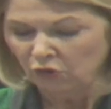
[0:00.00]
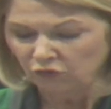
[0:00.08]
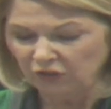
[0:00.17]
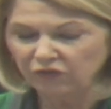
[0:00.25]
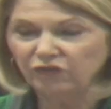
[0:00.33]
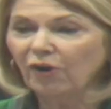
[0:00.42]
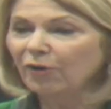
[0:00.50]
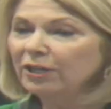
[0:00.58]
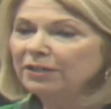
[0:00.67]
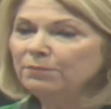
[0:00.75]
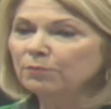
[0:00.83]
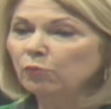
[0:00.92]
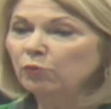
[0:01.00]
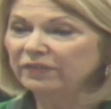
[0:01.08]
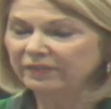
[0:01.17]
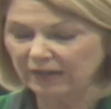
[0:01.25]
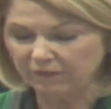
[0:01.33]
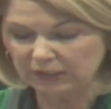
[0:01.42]
She started
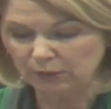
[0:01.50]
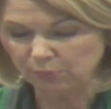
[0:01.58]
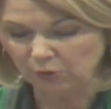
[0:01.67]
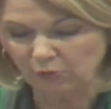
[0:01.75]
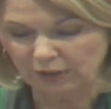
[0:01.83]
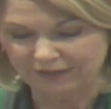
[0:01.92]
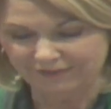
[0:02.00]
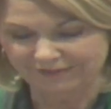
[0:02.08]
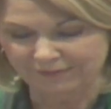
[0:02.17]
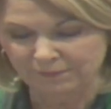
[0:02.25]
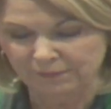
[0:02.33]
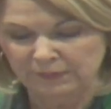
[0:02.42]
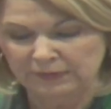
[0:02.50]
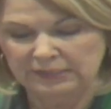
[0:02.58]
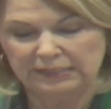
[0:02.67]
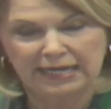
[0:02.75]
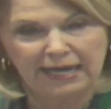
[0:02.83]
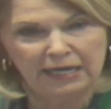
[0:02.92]
with seven employees.
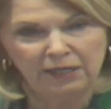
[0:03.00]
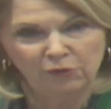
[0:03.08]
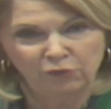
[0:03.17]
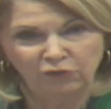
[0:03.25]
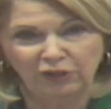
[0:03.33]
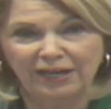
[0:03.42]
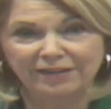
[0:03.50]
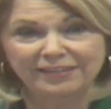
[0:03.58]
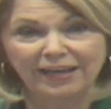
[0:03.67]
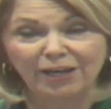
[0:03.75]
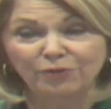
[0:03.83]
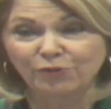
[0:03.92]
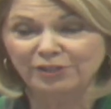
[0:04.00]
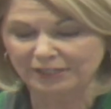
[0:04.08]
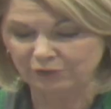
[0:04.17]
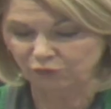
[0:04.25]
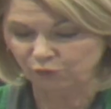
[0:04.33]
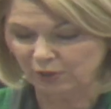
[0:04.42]
Today, she has
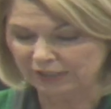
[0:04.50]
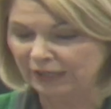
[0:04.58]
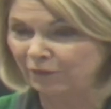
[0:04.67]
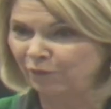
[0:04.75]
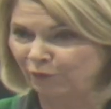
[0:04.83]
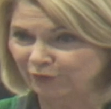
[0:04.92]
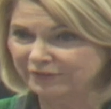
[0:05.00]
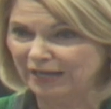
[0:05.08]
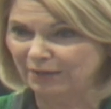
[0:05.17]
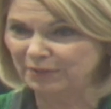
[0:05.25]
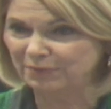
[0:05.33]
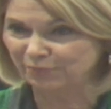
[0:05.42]
120 full time